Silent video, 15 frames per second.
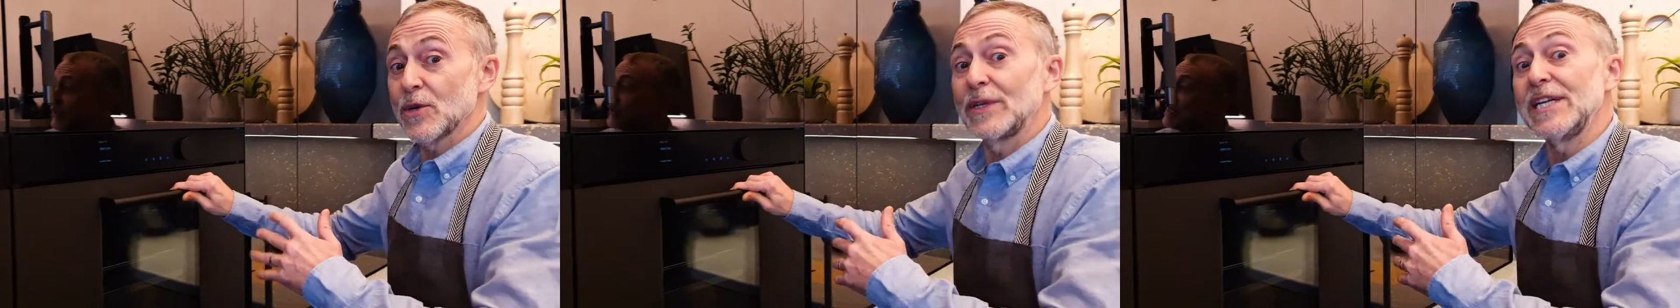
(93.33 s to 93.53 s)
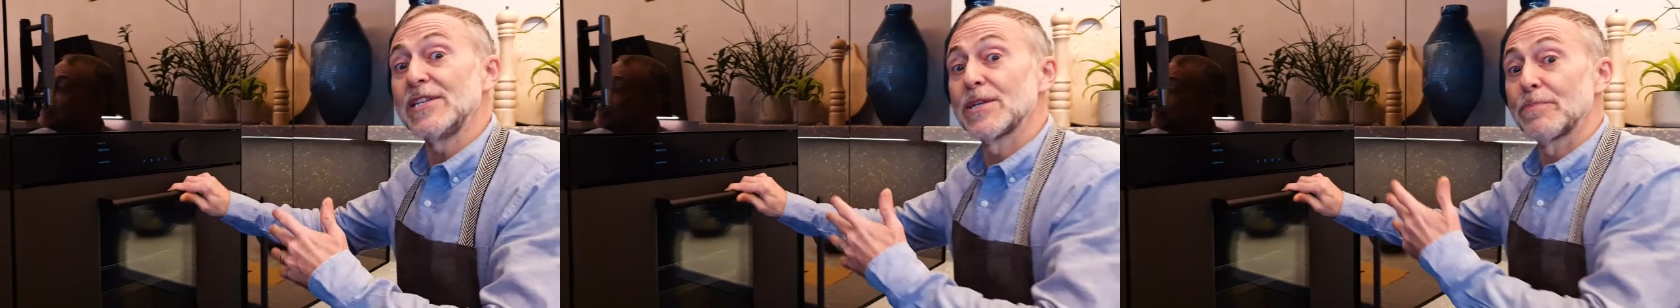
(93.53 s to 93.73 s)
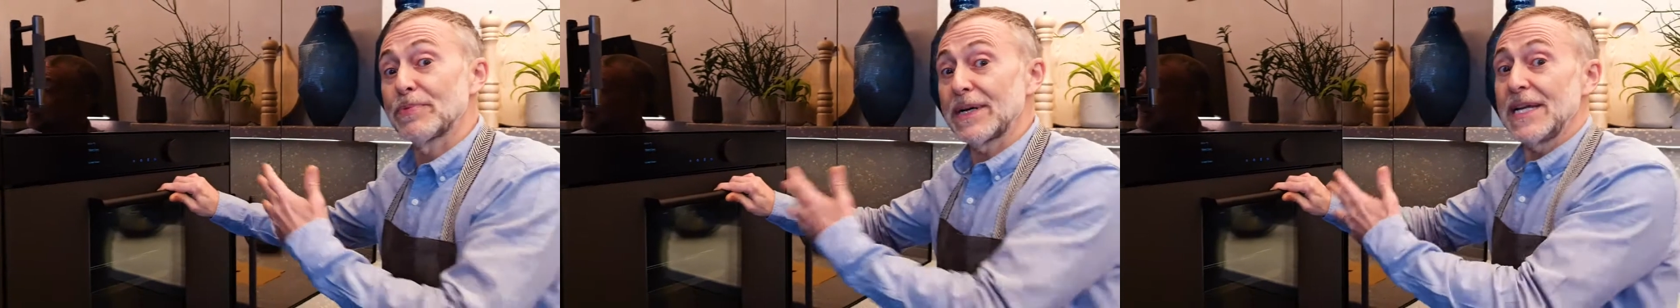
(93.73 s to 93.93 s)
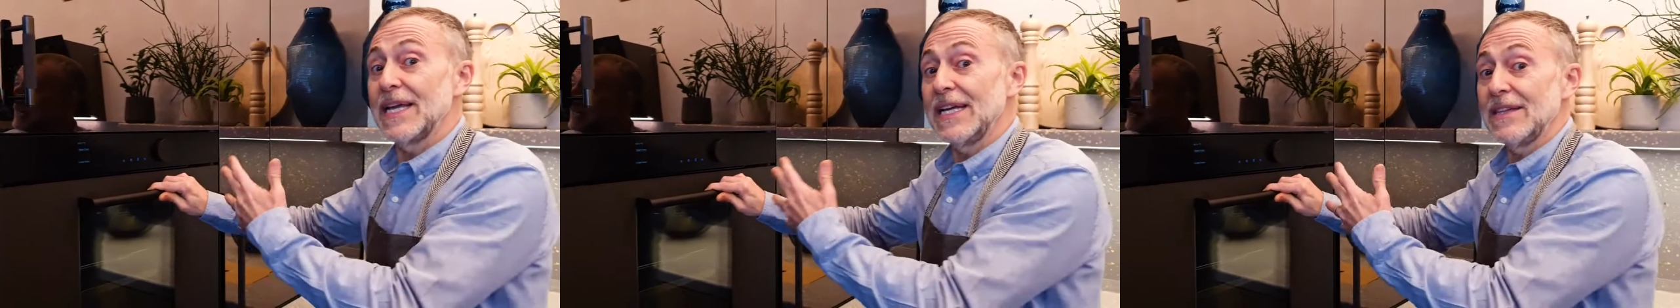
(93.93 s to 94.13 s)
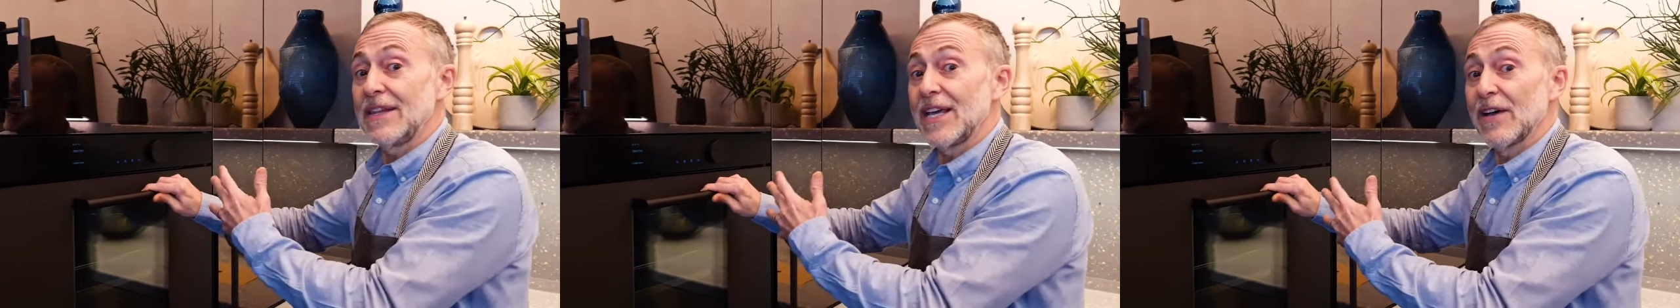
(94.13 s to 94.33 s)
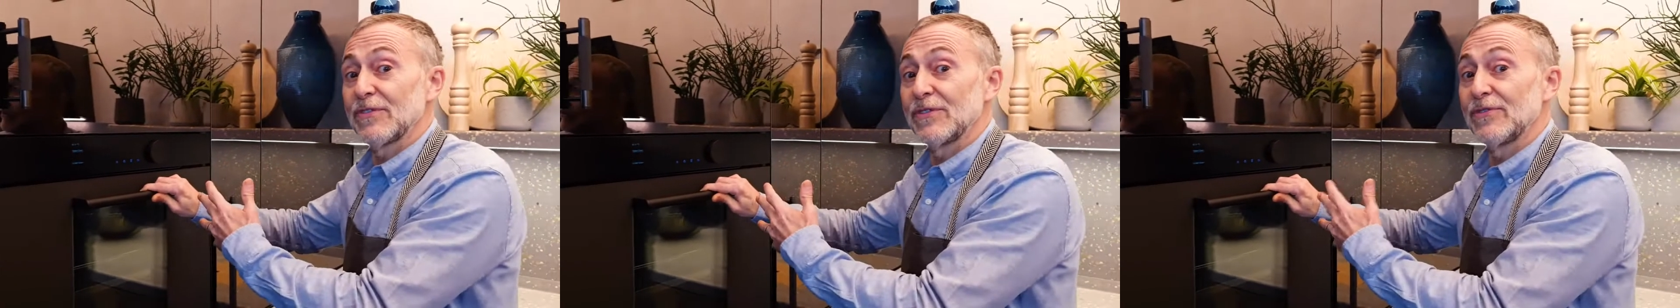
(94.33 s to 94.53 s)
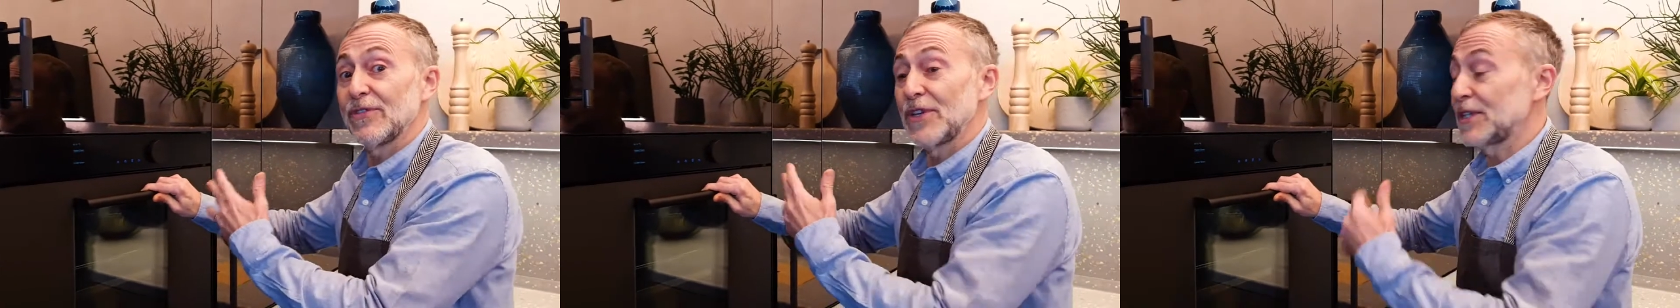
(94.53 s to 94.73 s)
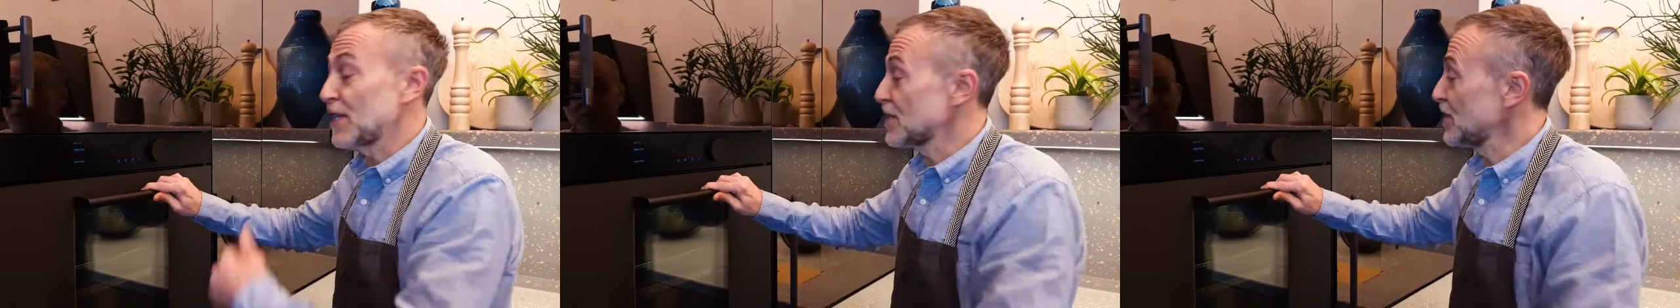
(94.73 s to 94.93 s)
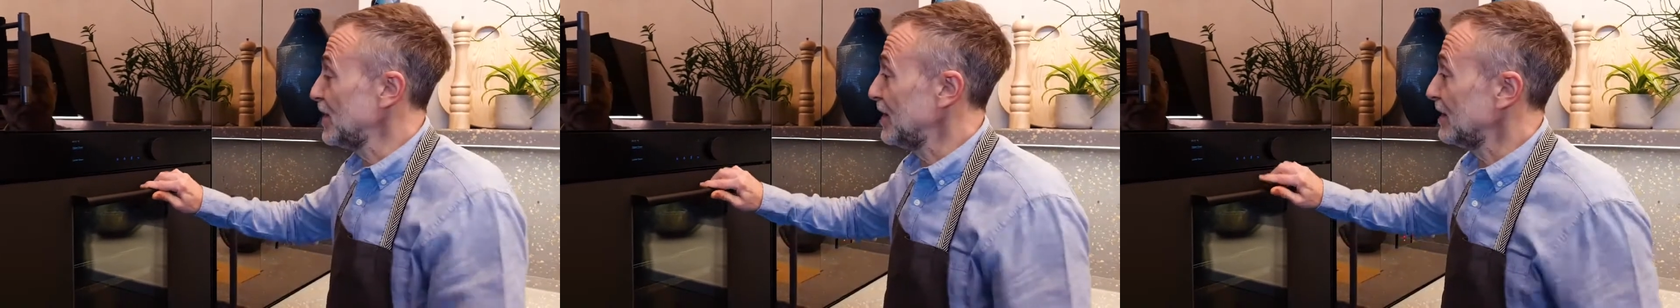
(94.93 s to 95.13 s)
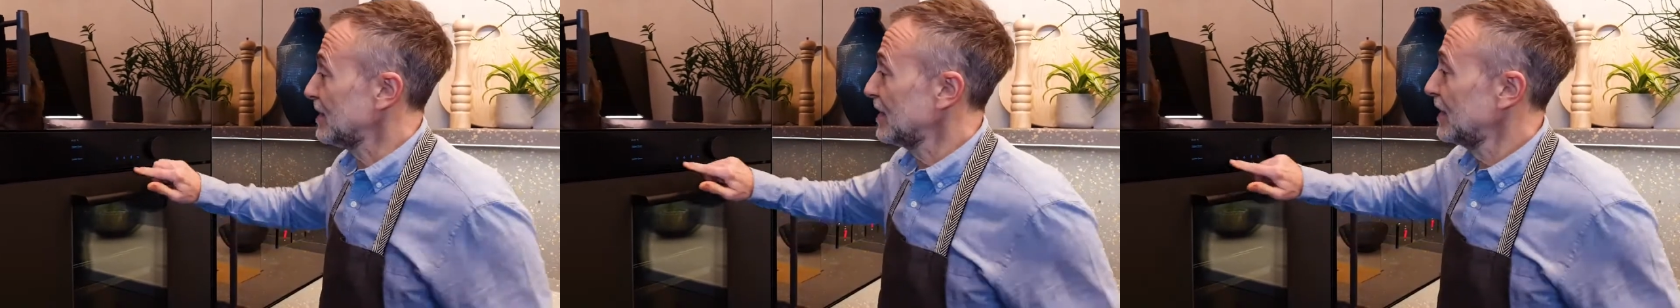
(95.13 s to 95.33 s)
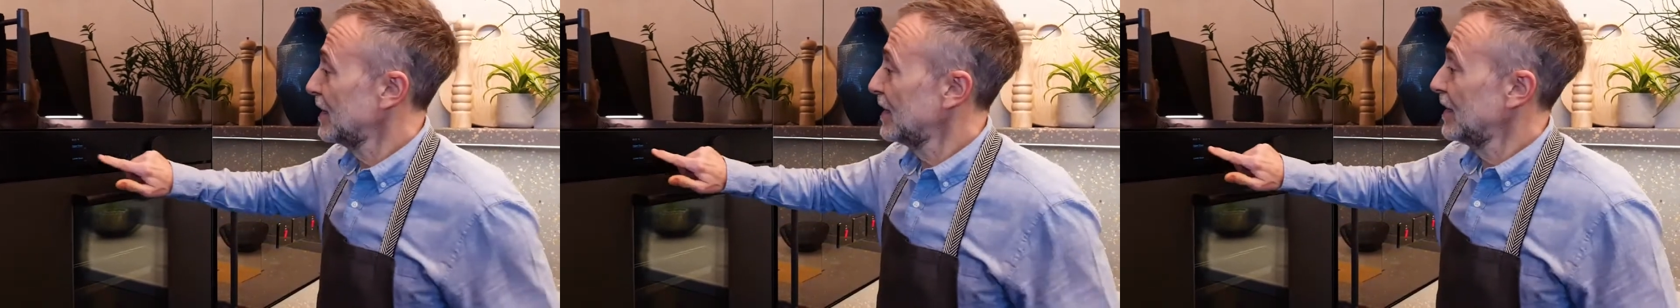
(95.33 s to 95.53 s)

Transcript: so I need to preheat the oven for the dessert.